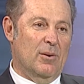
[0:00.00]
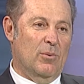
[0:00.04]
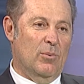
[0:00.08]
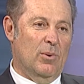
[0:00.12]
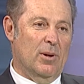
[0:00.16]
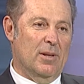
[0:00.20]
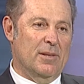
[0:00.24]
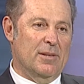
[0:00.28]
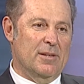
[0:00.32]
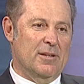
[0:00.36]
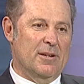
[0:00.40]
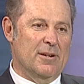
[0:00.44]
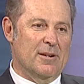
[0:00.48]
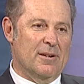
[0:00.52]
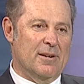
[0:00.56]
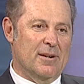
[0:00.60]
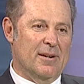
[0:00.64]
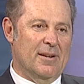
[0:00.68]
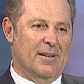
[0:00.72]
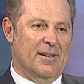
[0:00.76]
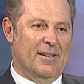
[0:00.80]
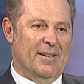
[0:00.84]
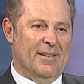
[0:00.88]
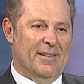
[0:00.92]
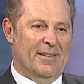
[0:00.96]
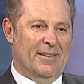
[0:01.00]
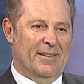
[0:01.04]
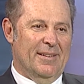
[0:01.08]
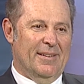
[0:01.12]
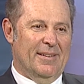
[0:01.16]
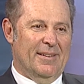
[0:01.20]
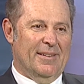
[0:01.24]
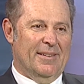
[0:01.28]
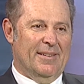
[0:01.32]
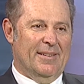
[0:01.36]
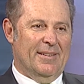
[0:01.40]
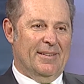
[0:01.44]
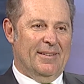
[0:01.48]
1 year
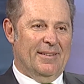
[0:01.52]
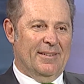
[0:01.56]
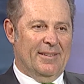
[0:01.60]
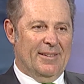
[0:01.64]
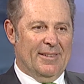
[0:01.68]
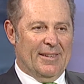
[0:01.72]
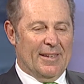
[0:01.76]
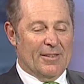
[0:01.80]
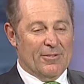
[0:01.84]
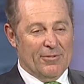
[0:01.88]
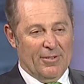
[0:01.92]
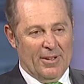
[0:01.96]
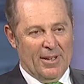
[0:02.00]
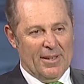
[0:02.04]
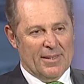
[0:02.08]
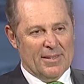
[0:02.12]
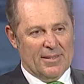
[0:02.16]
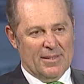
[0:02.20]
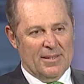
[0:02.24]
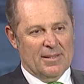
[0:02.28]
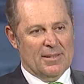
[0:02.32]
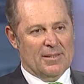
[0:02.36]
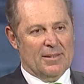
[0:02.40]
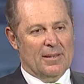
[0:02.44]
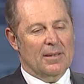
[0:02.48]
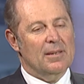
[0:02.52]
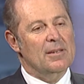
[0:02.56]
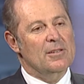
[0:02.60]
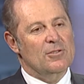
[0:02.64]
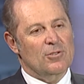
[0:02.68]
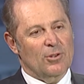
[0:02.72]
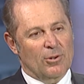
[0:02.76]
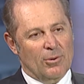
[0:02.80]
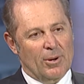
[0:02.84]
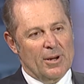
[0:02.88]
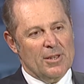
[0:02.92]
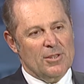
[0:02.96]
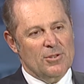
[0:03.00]
in advance
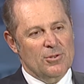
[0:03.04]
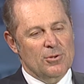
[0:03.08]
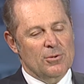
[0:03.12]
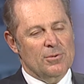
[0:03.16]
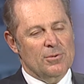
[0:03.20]
is a great